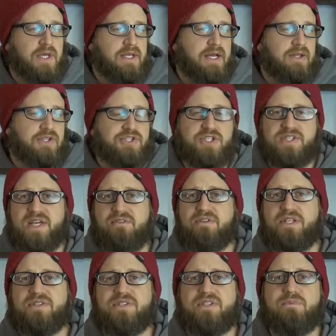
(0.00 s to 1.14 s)
Now the G7
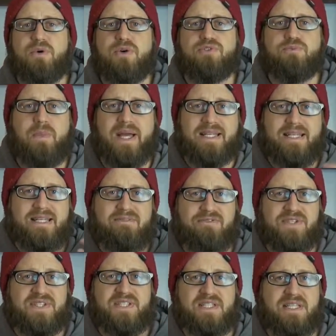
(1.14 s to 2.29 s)
isn't the most
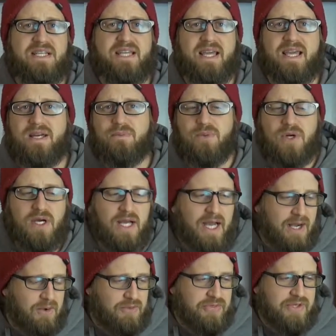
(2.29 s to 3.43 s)
magnificent camera
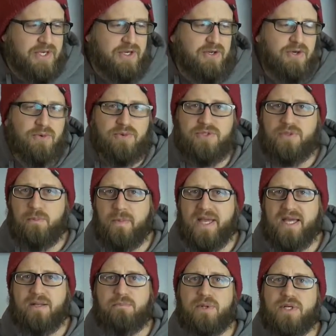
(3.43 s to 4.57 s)
out there known to
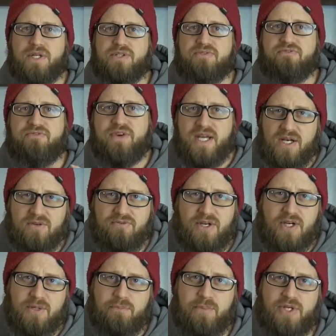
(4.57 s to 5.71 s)
man, but it is very,
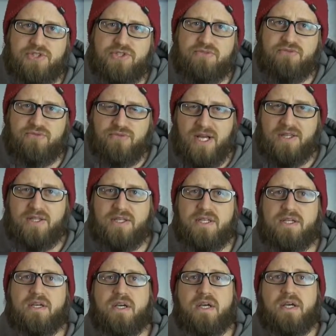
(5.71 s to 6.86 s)
very budget
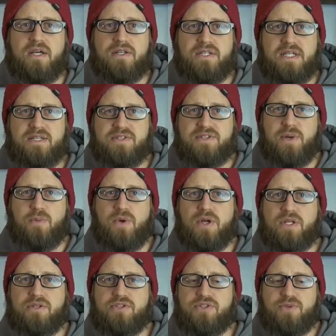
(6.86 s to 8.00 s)
friendly to get someone
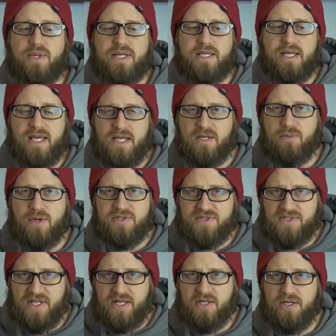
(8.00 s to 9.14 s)
into a camera
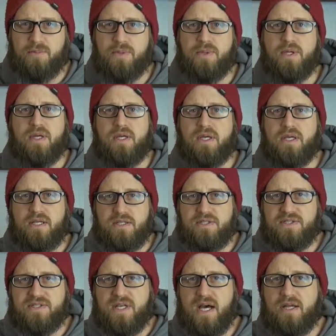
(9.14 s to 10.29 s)
setup
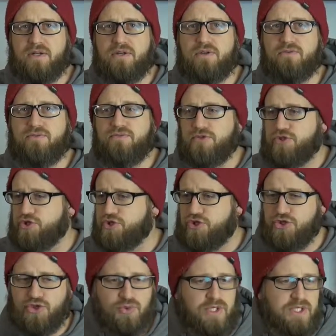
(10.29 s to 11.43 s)
inside of
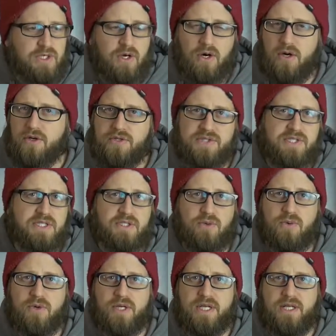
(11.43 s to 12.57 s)
shooting RC
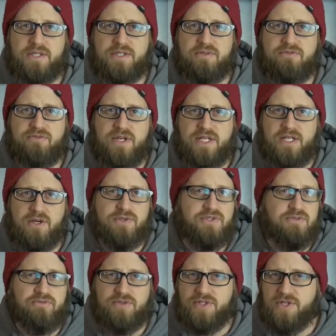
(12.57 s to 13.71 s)
oriented videos
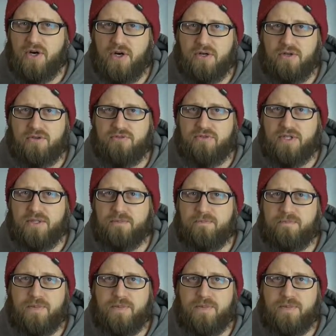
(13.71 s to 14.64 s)
and photography.